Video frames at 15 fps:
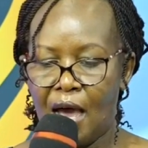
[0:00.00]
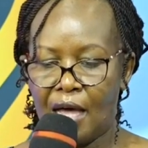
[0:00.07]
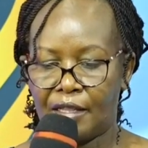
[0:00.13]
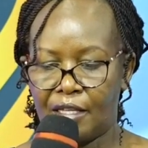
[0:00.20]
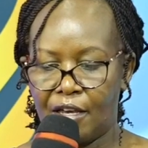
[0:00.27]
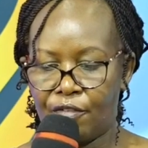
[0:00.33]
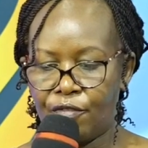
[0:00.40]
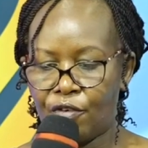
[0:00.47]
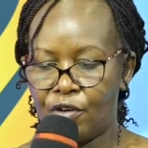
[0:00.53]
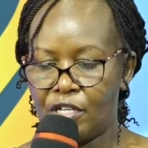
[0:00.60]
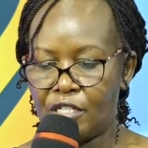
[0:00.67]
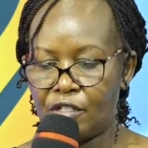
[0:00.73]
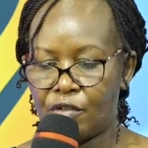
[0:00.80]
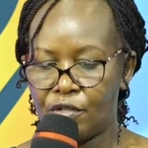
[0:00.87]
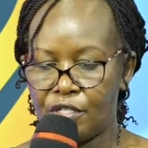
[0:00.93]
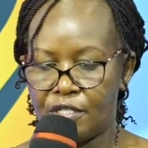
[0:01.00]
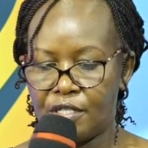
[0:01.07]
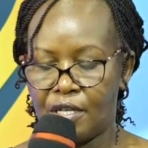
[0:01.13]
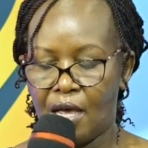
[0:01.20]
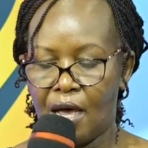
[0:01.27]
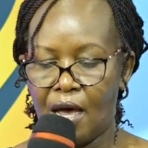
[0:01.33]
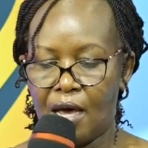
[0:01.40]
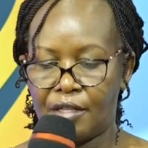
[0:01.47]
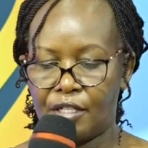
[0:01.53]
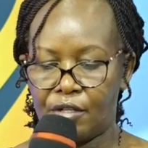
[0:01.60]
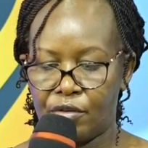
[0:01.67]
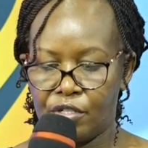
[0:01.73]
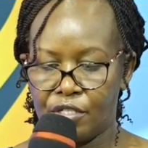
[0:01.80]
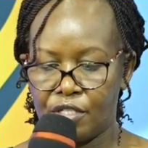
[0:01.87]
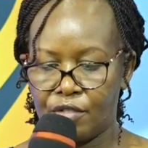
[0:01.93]
and therefore increase uh,
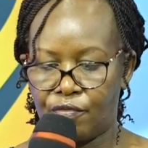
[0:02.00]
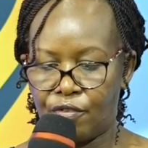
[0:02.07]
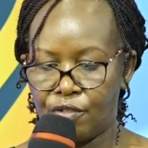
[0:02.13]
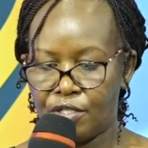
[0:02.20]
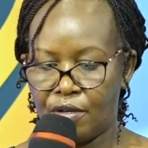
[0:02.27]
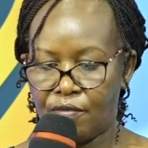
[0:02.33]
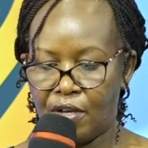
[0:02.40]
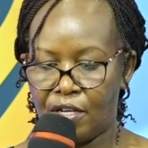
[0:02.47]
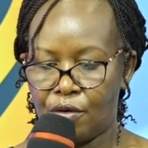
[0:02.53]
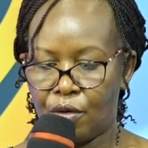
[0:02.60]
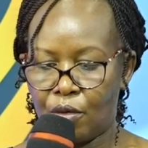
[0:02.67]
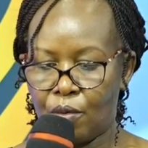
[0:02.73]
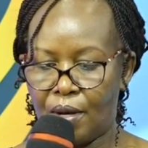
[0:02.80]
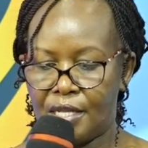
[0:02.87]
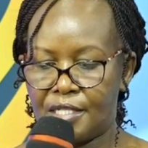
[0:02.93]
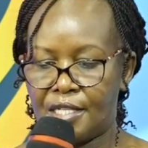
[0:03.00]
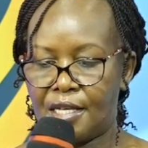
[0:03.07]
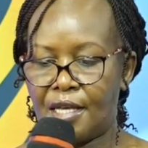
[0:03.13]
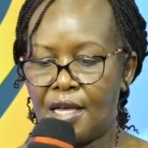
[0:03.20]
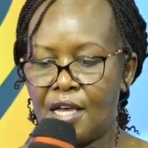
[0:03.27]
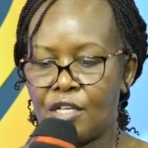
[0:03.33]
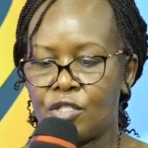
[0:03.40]
the risk for cervical cancer.